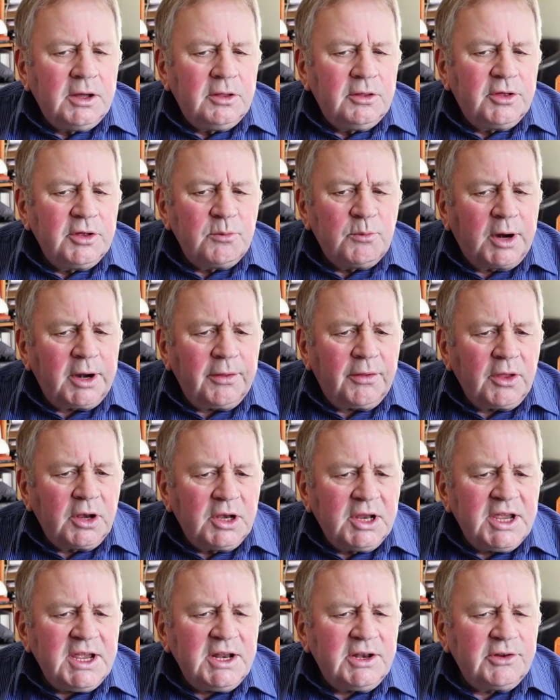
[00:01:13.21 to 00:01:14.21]
Then one of the
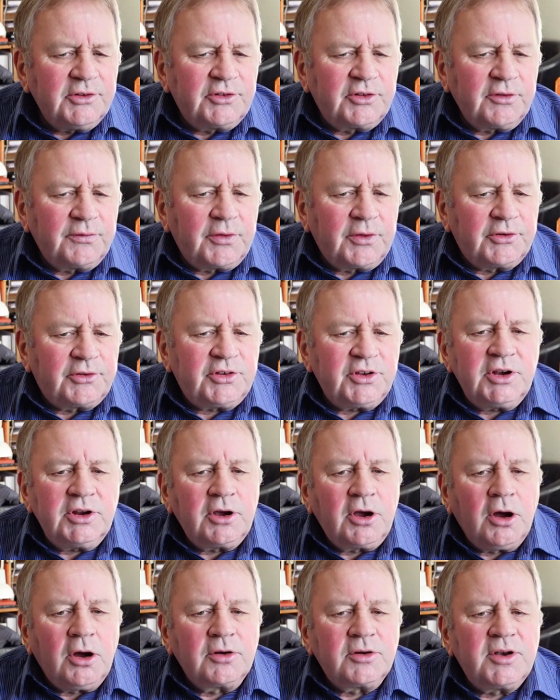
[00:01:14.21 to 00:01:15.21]
leaders of the
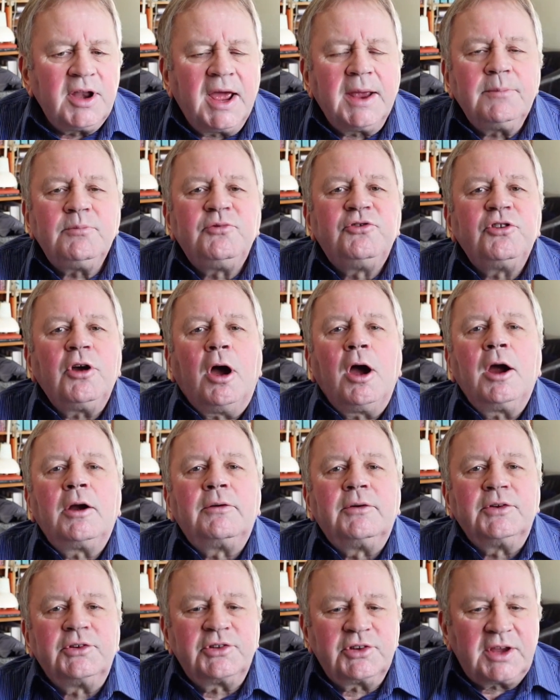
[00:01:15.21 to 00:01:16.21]
synagogue named
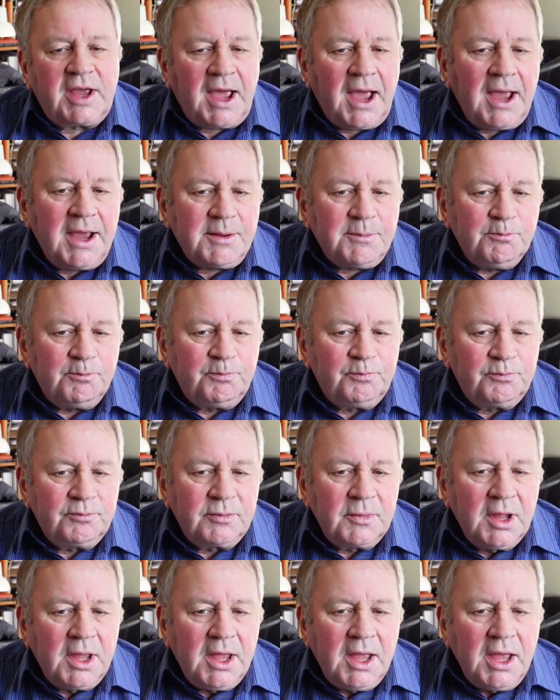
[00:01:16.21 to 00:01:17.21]
Jairus came,
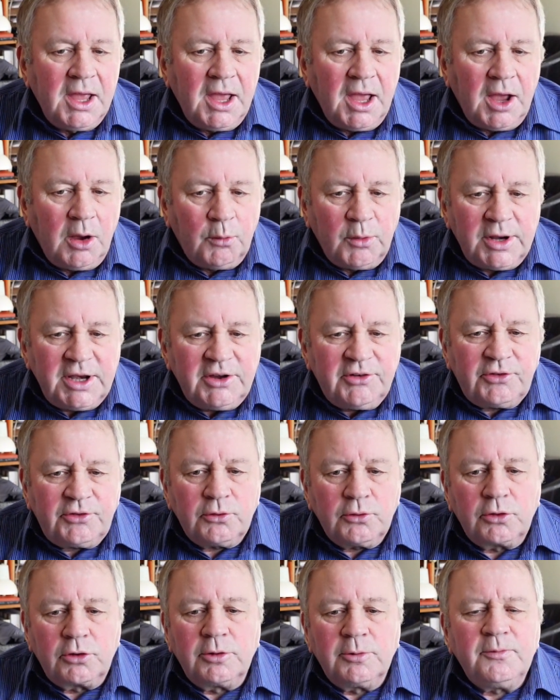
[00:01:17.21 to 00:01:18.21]
and when he
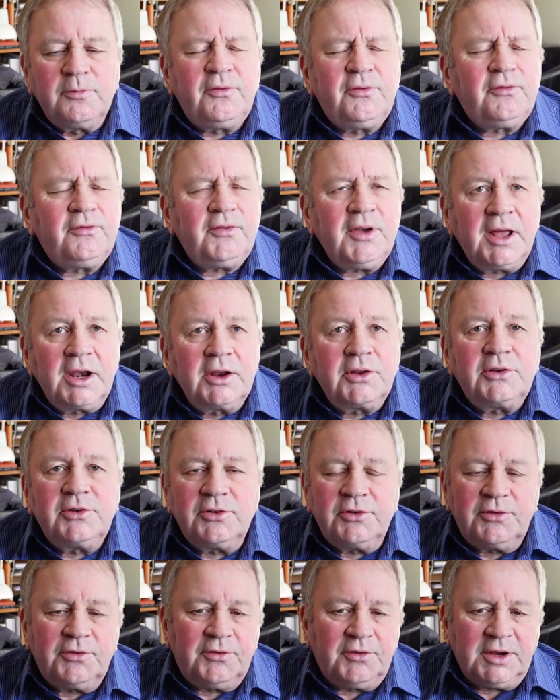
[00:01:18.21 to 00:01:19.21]
saw him, fell at
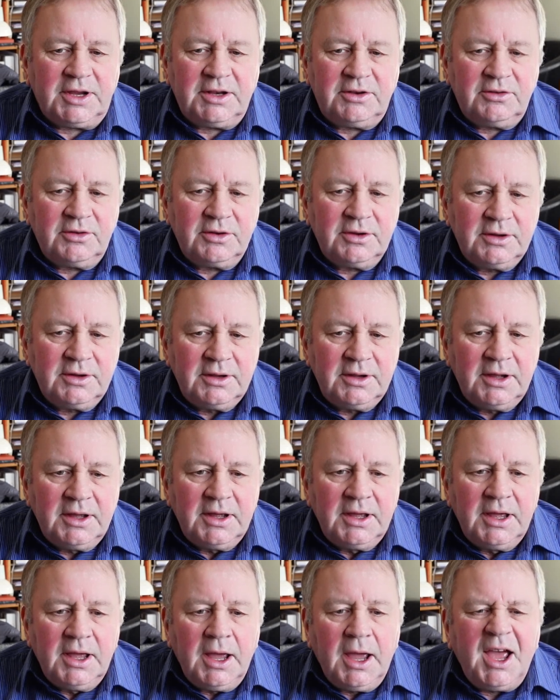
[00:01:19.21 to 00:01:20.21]
his feet
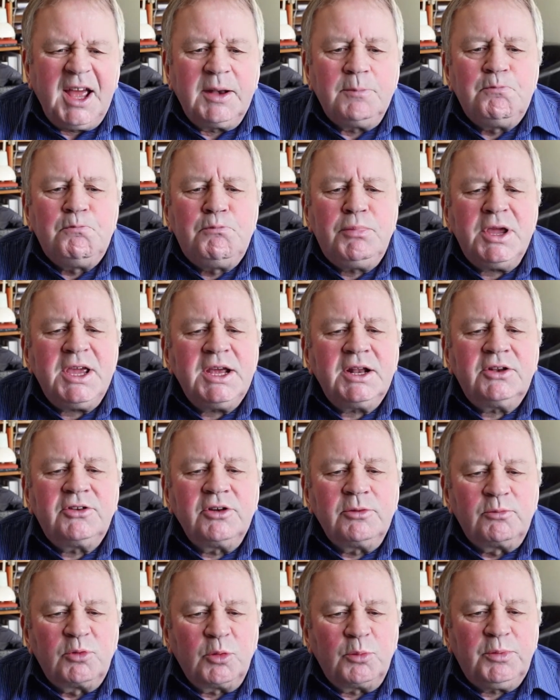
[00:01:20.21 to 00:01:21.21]
and begged
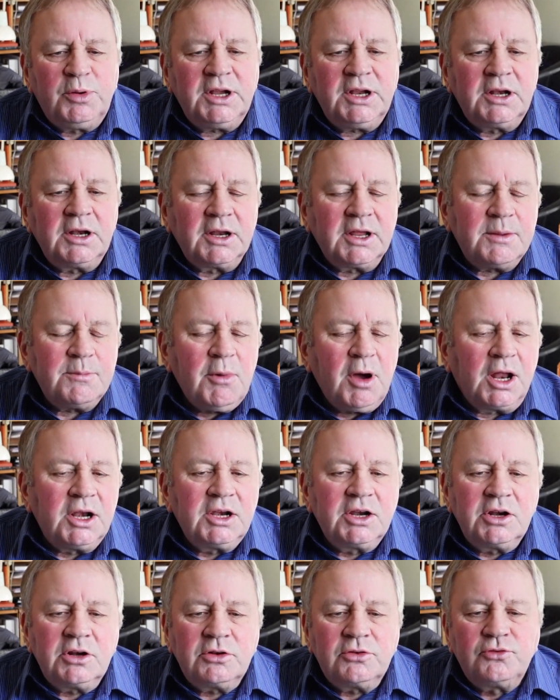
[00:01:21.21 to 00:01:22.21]
him repeatedly, My
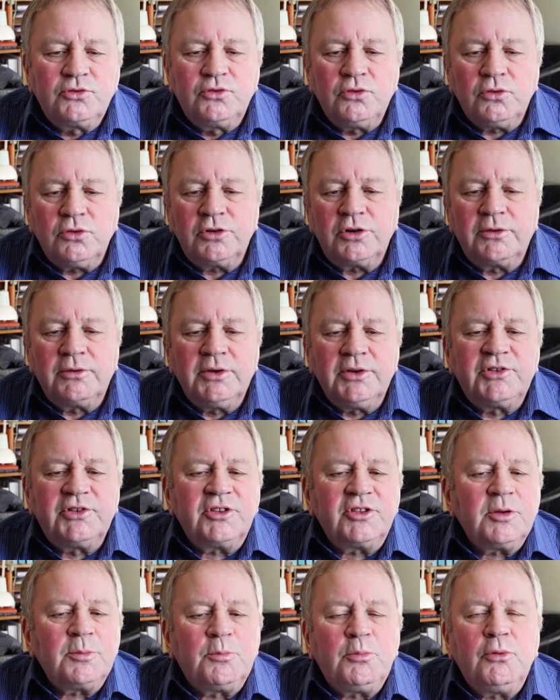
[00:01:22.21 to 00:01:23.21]
little daughter is
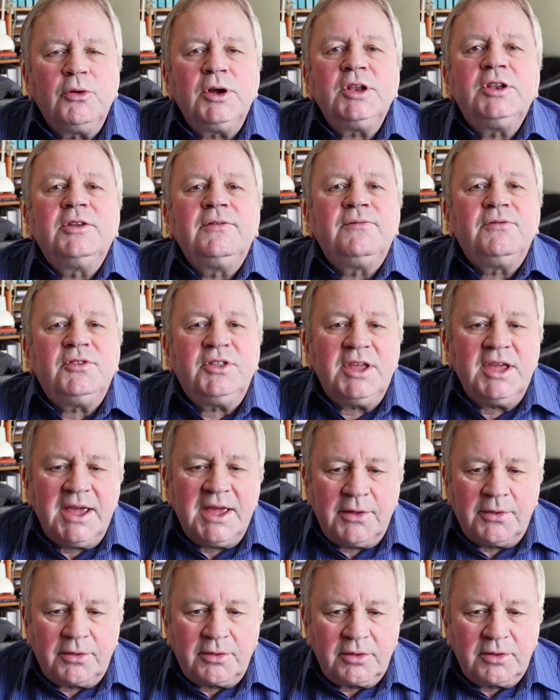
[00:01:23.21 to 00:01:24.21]
at the point of
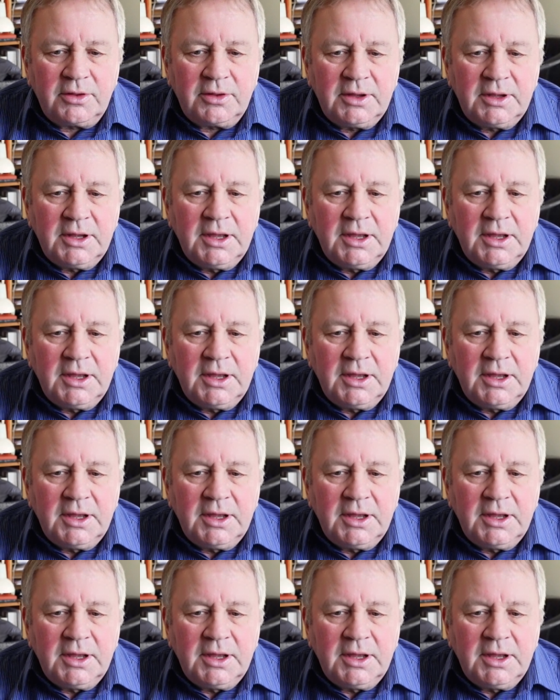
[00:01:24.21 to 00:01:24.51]
death.